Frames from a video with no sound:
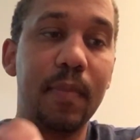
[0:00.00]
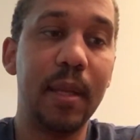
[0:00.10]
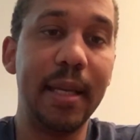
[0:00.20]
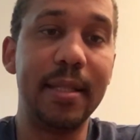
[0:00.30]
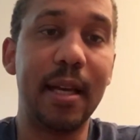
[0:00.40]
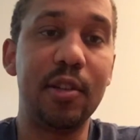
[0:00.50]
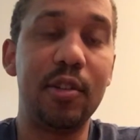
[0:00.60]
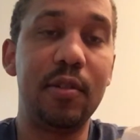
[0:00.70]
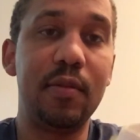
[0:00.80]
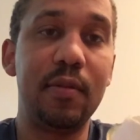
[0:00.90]
It's not
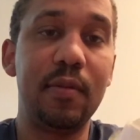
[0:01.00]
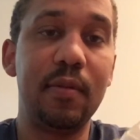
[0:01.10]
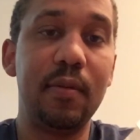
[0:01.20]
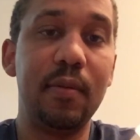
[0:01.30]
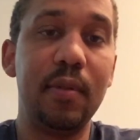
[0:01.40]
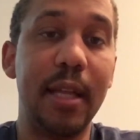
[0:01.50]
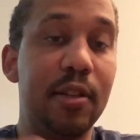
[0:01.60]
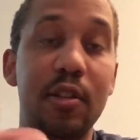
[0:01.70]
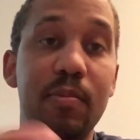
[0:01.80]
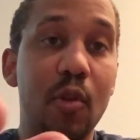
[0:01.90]
than
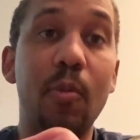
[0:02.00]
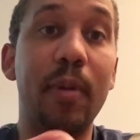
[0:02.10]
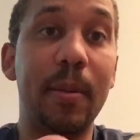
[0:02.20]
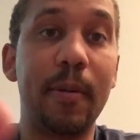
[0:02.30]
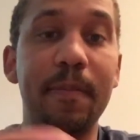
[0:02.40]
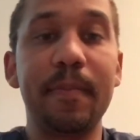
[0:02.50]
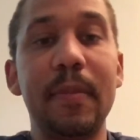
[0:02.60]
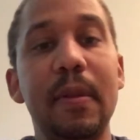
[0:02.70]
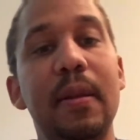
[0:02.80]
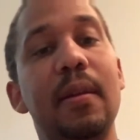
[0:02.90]
just normal paper,
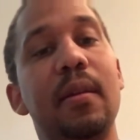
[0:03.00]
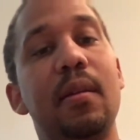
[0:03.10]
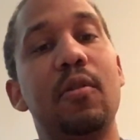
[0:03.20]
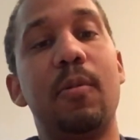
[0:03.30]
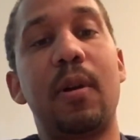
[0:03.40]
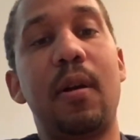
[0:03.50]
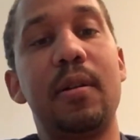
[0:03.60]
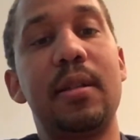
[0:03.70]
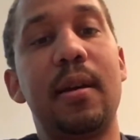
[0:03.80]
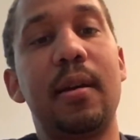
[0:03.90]
normal
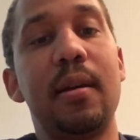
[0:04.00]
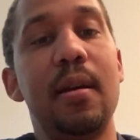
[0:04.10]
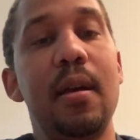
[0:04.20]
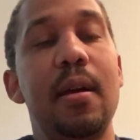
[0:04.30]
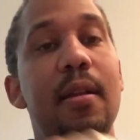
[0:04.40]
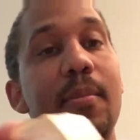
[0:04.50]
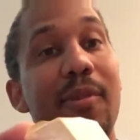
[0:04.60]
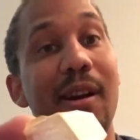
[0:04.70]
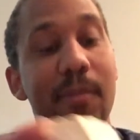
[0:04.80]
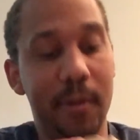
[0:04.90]
cardstock. The
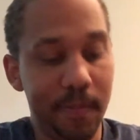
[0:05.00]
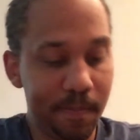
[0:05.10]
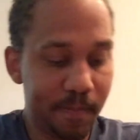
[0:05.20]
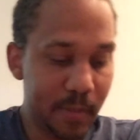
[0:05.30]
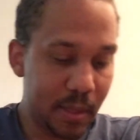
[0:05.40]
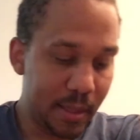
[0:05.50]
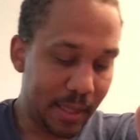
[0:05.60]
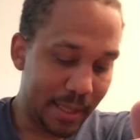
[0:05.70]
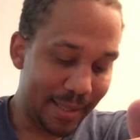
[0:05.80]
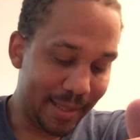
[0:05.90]
problem
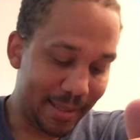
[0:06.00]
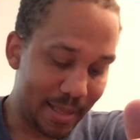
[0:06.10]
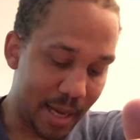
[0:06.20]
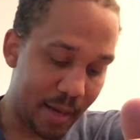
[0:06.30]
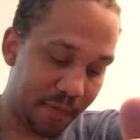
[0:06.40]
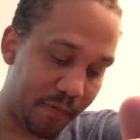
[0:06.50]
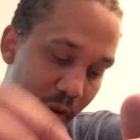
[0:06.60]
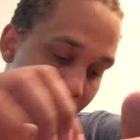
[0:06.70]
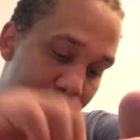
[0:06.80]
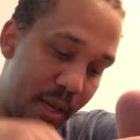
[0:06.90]
is it's not
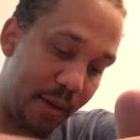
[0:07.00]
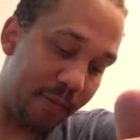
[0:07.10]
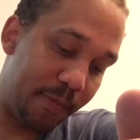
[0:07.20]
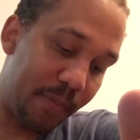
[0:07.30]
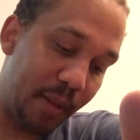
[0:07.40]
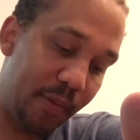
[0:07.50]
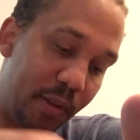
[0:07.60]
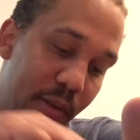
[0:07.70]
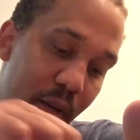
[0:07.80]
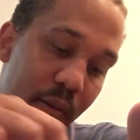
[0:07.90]
firm enough. If
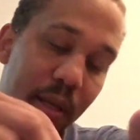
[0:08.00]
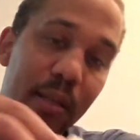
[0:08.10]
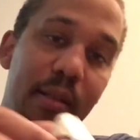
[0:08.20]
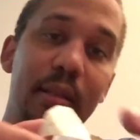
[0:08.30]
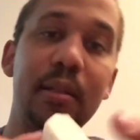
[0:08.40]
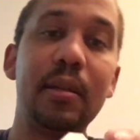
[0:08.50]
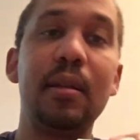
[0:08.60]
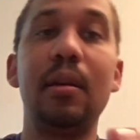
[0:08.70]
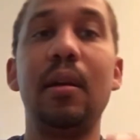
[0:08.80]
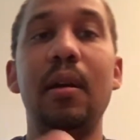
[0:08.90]
you'll notice,
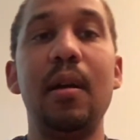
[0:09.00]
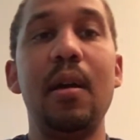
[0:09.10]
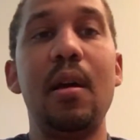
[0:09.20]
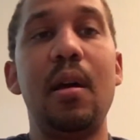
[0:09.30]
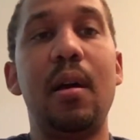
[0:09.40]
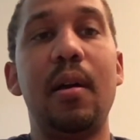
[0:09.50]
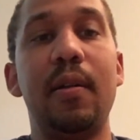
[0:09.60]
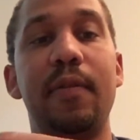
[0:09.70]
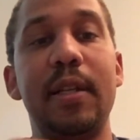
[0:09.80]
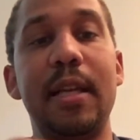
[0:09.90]

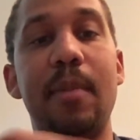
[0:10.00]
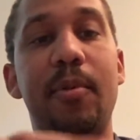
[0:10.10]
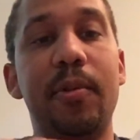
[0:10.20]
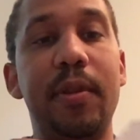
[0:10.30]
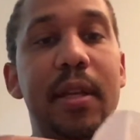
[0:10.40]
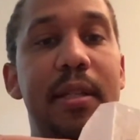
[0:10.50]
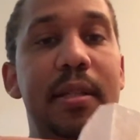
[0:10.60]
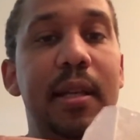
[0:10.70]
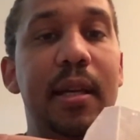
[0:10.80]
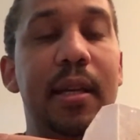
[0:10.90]
for example,
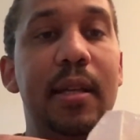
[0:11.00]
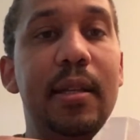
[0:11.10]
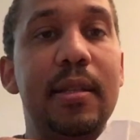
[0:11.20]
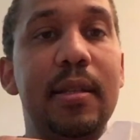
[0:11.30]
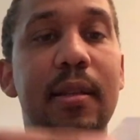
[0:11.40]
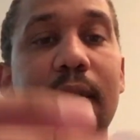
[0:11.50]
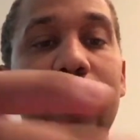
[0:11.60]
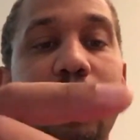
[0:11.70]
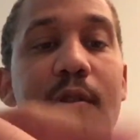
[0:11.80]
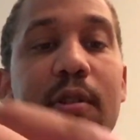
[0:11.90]
this is the
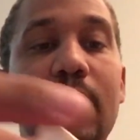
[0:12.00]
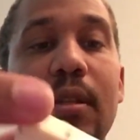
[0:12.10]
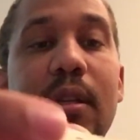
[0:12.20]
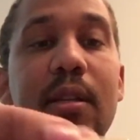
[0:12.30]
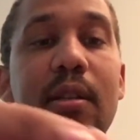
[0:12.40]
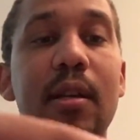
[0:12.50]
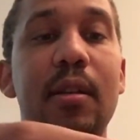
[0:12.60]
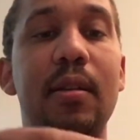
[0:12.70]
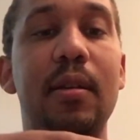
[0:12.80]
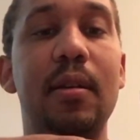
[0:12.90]
first
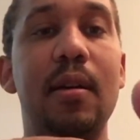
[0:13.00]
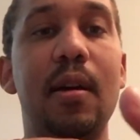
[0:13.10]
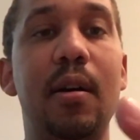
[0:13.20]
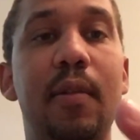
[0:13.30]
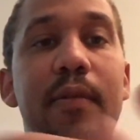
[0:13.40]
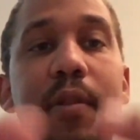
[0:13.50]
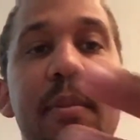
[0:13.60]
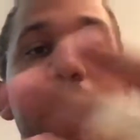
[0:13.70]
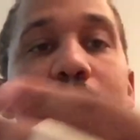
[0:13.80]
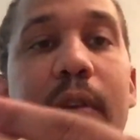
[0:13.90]
digit of the
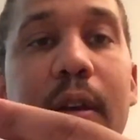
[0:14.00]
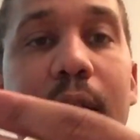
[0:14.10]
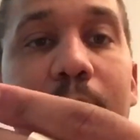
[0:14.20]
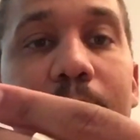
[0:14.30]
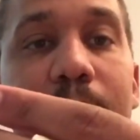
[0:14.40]
middle finger.